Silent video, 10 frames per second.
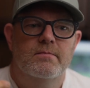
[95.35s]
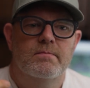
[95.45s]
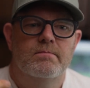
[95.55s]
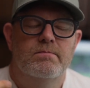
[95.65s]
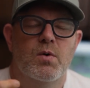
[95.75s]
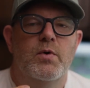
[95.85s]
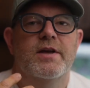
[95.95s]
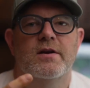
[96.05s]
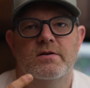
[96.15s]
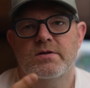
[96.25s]
But we
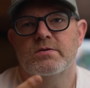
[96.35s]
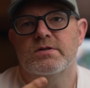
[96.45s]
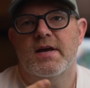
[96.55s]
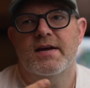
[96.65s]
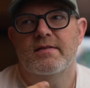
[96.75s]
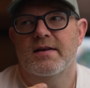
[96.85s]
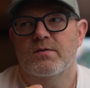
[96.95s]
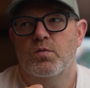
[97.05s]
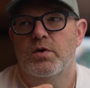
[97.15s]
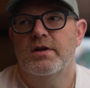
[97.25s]
can also say
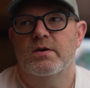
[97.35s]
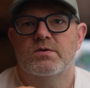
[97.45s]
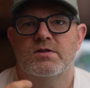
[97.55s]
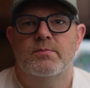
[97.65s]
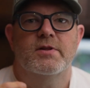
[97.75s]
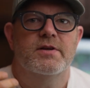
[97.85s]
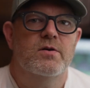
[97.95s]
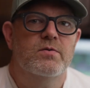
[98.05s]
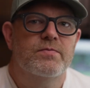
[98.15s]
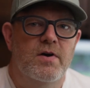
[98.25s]
that windows typically
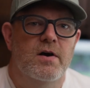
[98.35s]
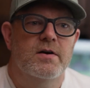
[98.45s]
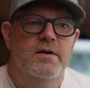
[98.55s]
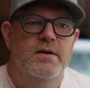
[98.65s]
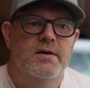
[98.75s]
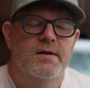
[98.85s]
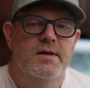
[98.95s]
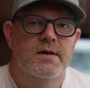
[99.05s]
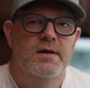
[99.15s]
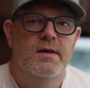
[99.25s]
don't fog,
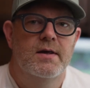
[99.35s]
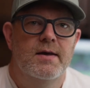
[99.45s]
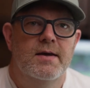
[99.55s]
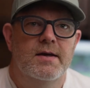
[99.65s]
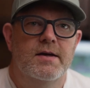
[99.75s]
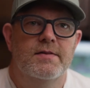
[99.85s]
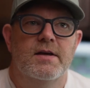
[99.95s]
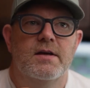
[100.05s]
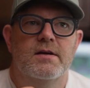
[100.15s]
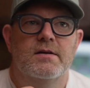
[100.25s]
and
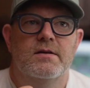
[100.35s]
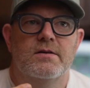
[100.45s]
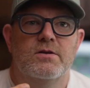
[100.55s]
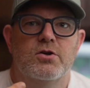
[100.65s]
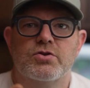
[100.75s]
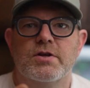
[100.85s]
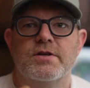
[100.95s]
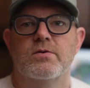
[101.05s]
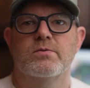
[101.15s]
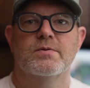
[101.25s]
they usually
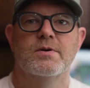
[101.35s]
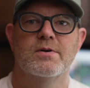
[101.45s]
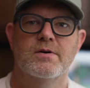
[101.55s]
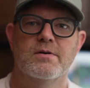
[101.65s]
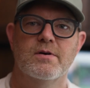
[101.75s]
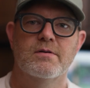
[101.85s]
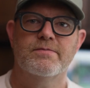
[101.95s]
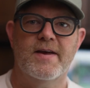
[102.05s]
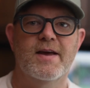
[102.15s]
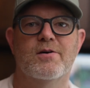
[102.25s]
don't
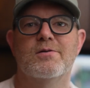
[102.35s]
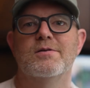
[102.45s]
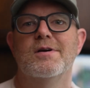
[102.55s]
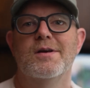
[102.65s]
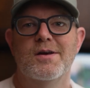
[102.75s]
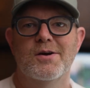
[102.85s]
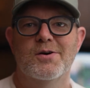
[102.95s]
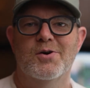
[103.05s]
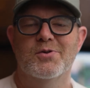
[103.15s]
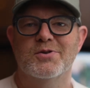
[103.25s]
fail
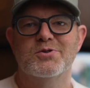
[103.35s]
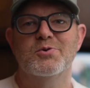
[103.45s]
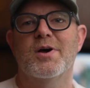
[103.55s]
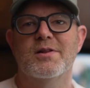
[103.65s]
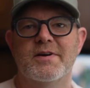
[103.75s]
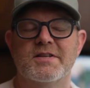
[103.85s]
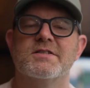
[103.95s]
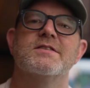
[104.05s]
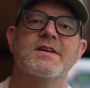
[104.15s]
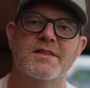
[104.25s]
on the two
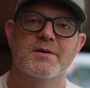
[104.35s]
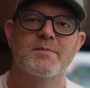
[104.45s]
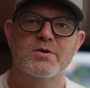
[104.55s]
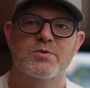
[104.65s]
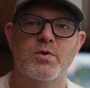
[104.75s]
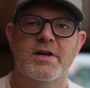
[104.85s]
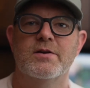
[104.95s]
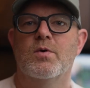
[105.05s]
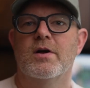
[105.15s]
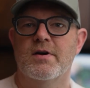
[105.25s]
elevations that get the most
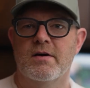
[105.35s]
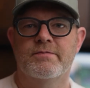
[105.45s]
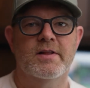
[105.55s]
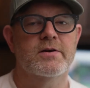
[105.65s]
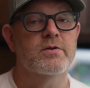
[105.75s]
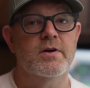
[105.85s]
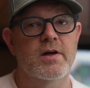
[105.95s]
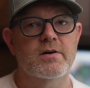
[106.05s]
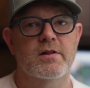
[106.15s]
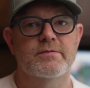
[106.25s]
wind while not failing on the
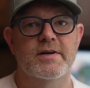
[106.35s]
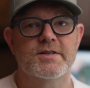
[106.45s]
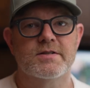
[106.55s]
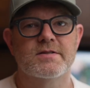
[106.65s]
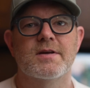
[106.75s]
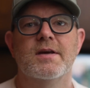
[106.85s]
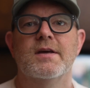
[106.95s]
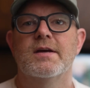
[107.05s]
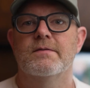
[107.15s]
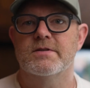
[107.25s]
other elevations
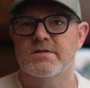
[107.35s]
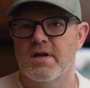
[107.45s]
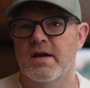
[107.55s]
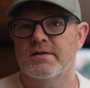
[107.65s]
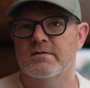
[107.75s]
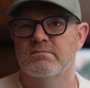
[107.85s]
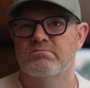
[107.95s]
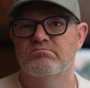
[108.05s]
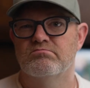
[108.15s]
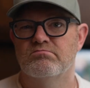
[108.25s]
if it's not
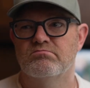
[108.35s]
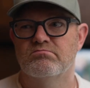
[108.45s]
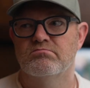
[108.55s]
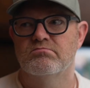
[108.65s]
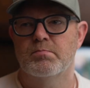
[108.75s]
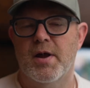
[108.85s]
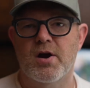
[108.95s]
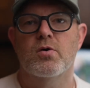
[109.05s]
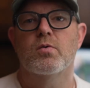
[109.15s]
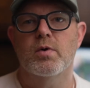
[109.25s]

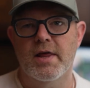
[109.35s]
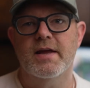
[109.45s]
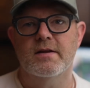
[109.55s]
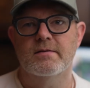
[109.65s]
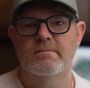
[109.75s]
peril related.